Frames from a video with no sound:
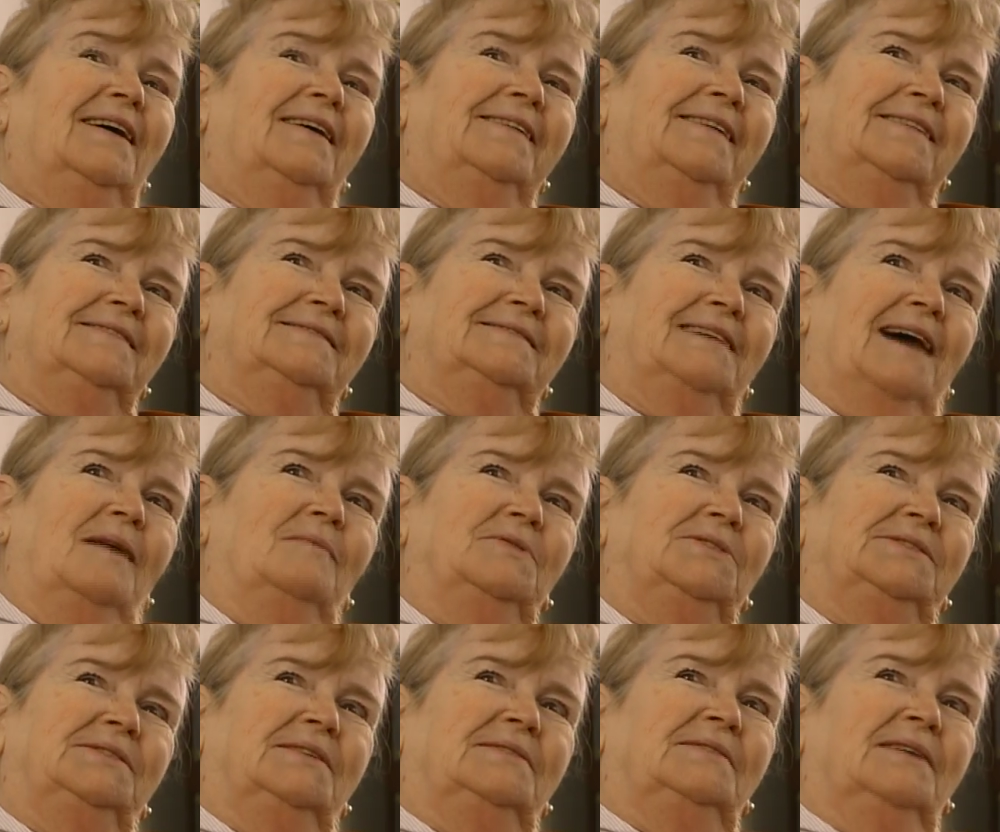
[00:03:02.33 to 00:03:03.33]
I guess that
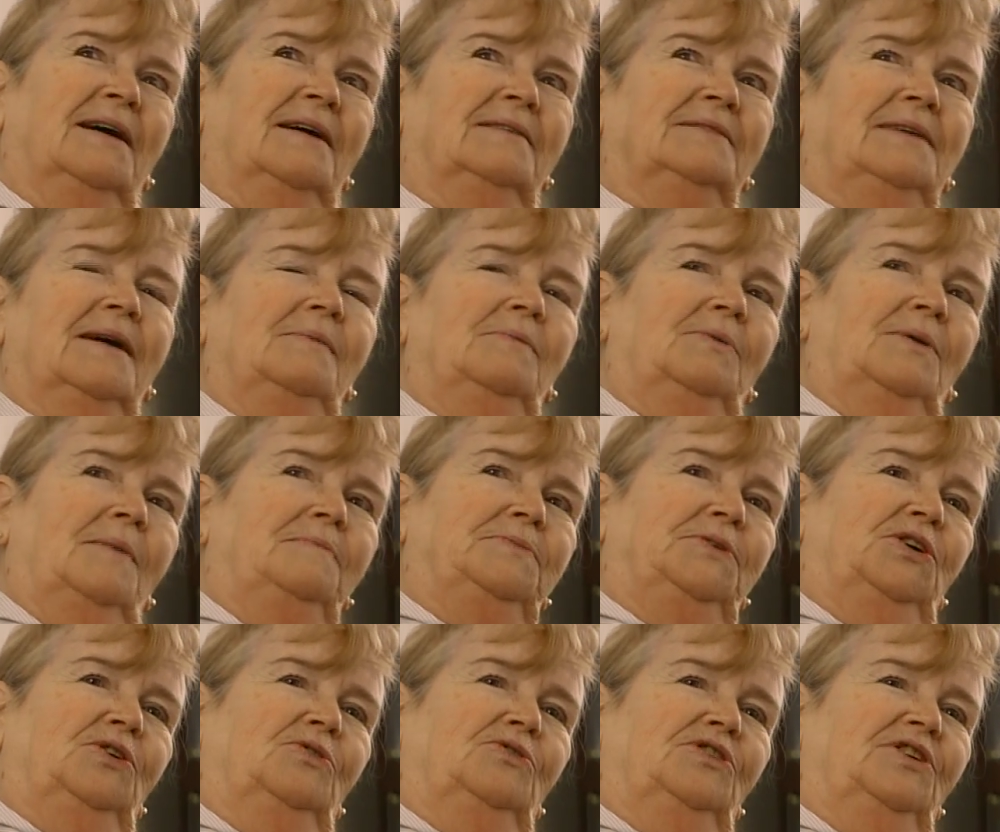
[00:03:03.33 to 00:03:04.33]
was it. They were up
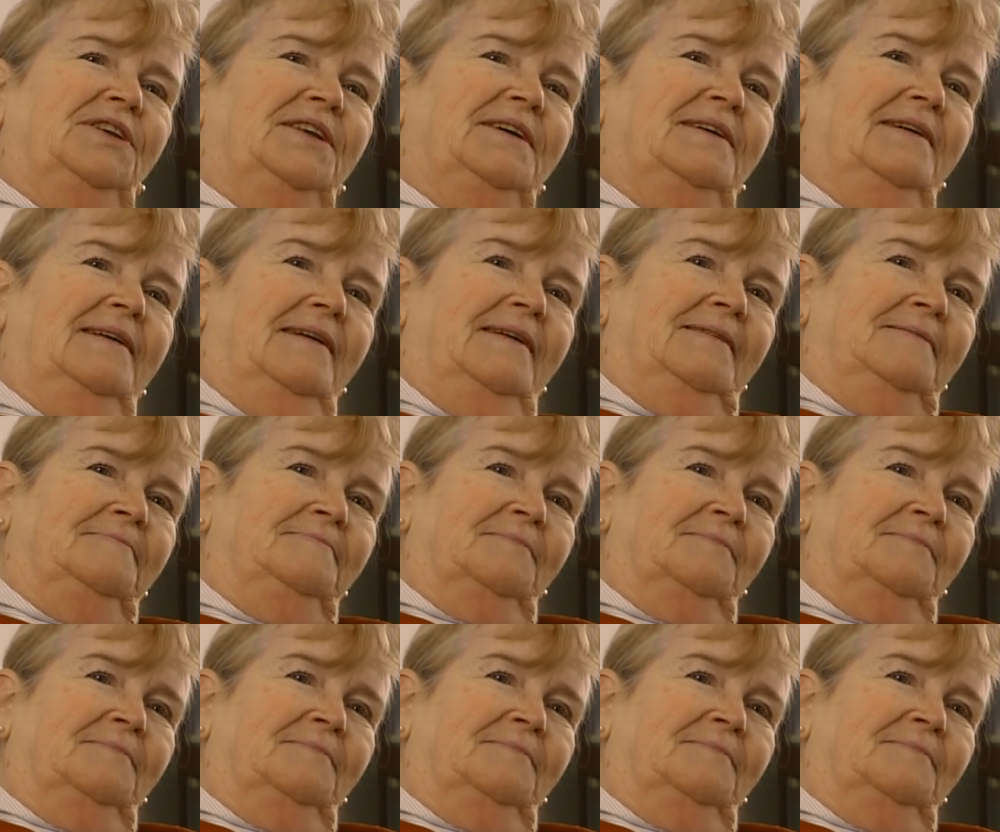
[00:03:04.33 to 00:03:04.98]
to your knee,